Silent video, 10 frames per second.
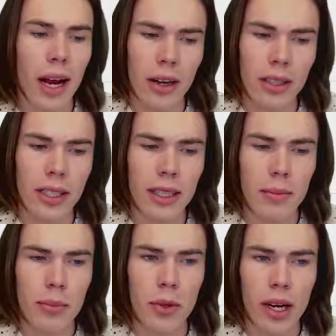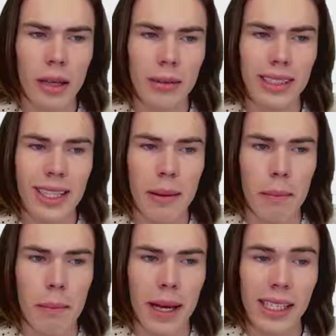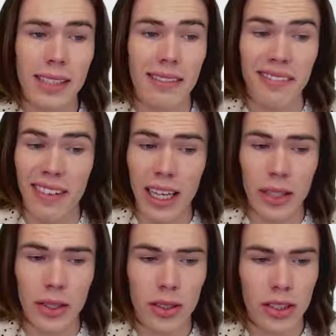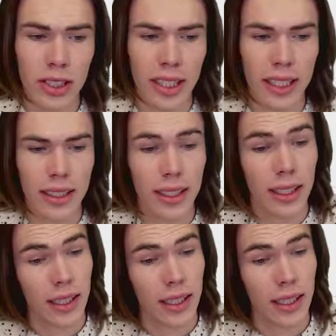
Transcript: Apparently, the prime is the best value because you get